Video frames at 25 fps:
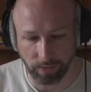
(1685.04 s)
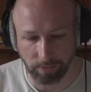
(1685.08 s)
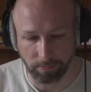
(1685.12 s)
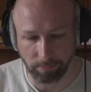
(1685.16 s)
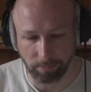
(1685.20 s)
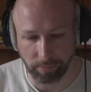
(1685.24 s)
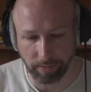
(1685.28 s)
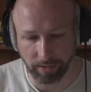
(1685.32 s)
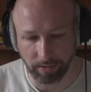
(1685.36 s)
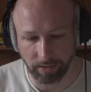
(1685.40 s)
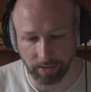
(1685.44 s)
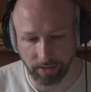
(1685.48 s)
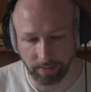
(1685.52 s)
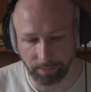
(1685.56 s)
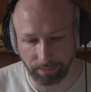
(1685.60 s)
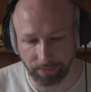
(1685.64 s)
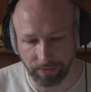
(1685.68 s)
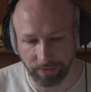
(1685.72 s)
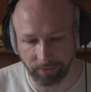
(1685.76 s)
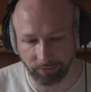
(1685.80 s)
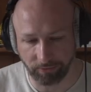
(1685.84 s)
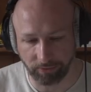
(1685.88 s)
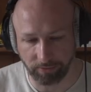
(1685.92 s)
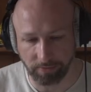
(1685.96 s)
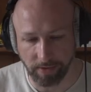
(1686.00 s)
build up the
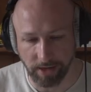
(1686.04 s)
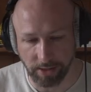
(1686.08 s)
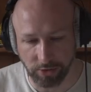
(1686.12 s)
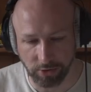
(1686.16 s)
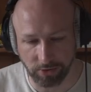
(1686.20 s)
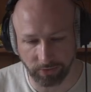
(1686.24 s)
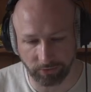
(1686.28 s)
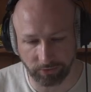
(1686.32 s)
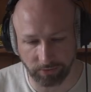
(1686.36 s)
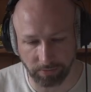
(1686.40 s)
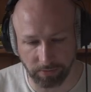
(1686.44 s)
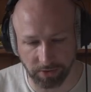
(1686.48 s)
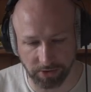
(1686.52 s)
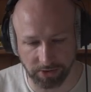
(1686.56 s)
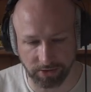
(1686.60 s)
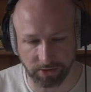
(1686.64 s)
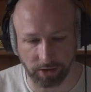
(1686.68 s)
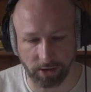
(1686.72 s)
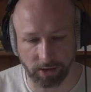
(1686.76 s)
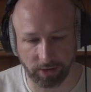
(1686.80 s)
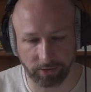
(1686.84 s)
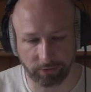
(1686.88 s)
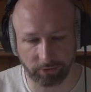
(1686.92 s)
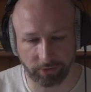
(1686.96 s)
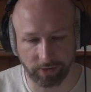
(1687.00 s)
information from the
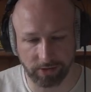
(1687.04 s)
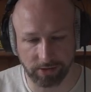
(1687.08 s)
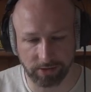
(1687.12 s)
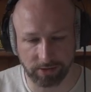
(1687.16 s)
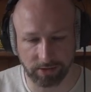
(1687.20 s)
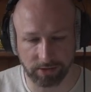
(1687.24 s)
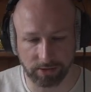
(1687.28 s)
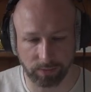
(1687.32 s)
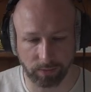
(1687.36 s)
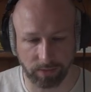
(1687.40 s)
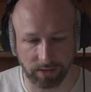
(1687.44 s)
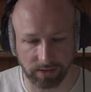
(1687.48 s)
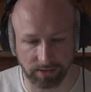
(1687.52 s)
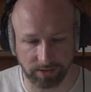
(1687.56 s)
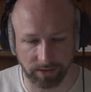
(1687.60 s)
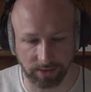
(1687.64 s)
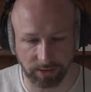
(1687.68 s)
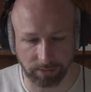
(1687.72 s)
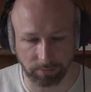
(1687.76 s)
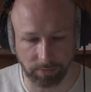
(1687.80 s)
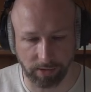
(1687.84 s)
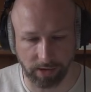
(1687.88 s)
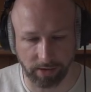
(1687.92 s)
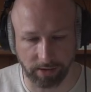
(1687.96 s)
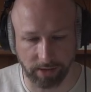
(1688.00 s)
start, for instance, with a
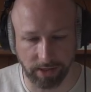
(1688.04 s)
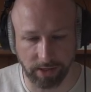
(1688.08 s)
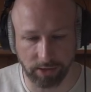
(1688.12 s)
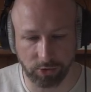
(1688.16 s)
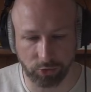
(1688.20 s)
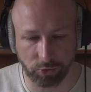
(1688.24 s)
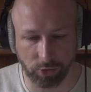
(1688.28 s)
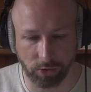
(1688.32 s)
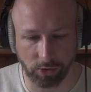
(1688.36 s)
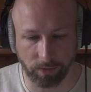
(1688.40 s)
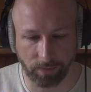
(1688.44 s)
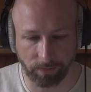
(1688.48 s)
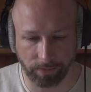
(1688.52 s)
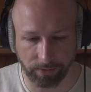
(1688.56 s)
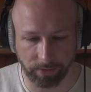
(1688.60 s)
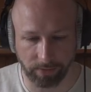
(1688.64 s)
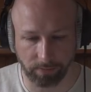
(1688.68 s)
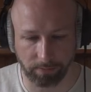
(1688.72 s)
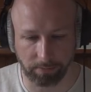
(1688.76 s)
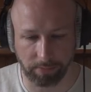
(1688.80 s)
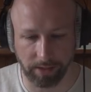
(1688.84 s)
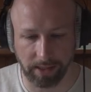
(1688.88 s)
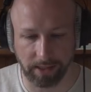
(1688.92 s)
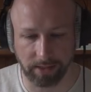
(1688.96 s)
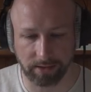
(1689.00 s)
6-bar intro, the
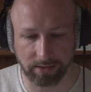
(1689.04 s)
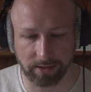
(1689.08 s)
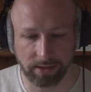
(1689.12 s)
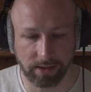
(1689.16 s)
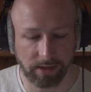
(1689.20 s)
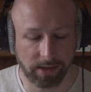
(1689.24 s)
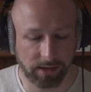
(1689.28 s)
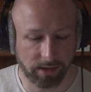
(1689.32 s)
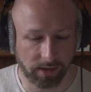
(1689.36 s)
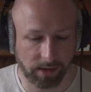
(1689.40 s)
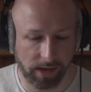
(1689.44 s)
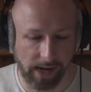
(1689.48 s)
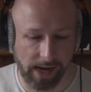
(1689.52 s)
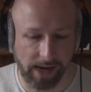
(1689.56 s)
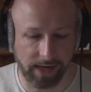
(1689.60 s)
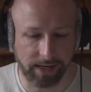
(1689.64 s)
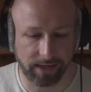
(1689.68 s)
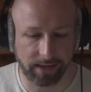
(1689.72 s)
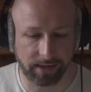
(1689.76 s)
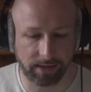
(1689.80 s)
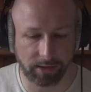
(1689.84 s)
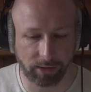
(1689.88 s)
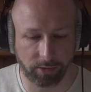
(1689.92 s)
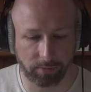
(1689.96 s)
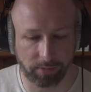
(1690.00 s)
beat, adding
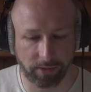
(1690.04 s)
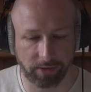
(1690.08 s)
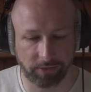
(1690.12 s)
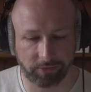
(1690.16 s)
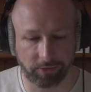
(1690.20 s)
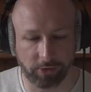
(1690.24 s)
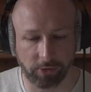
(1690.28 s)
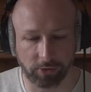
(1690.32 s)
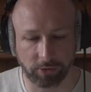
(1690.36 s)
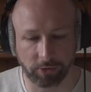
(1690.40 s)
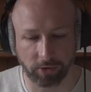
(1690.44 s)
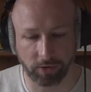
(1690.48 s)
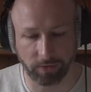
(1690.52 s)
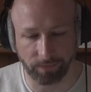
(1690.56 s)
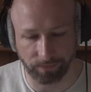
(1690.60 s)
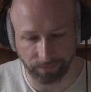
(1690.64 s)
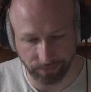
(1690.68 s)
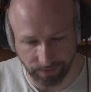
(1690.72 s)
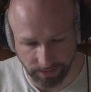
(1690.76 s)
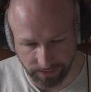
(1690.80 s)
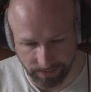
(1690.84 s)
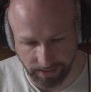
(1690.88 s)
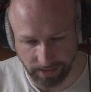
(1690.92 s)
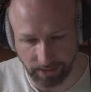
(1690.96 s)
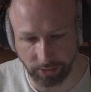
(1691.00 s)
a little bit of vocal,
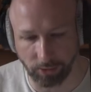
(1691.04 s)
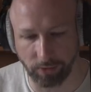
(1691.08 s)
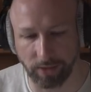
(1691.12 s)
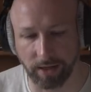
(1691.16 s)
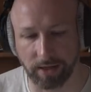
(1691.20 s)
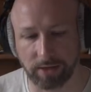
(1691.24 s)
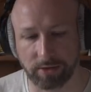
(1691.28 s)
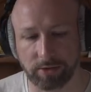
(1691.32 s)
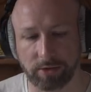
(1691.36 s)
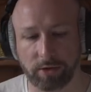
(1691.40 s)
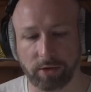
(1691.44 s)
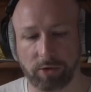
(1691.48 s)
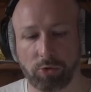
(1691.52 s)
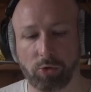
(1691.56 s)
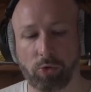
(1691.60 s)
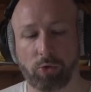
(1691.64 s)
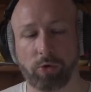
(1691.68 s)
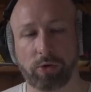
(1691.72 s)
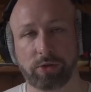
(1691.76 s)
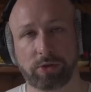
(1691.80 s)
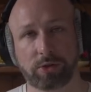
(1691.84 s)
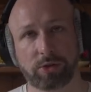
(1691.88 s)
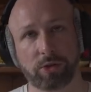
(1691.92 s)
and then going into the chorus.